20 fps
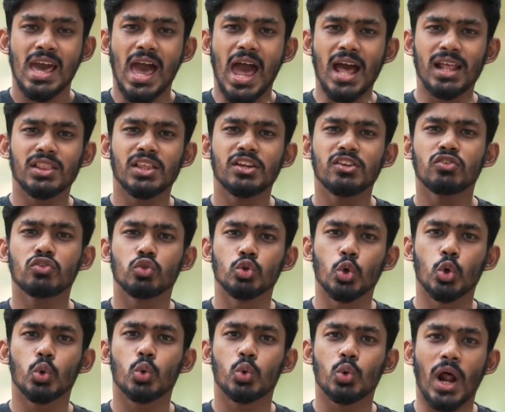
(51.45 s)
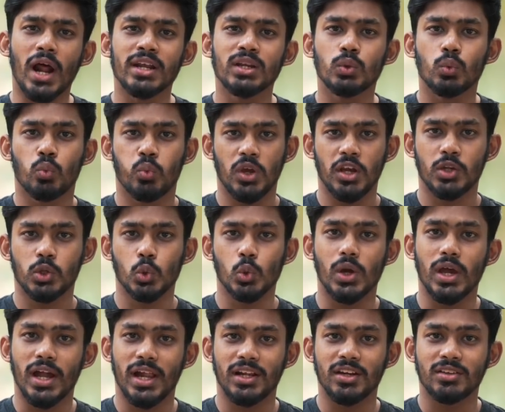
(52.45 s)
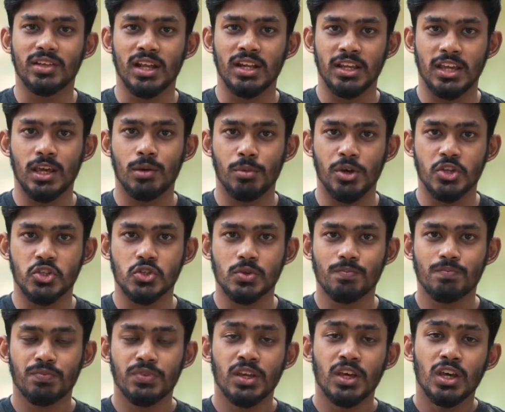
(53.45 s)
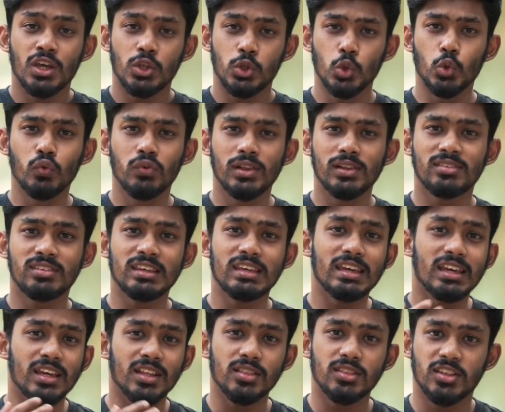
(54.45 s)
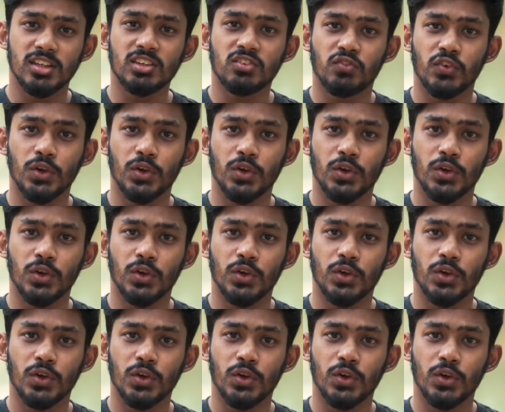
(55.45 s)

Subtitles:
And there is no right way to edit an image. You will see in this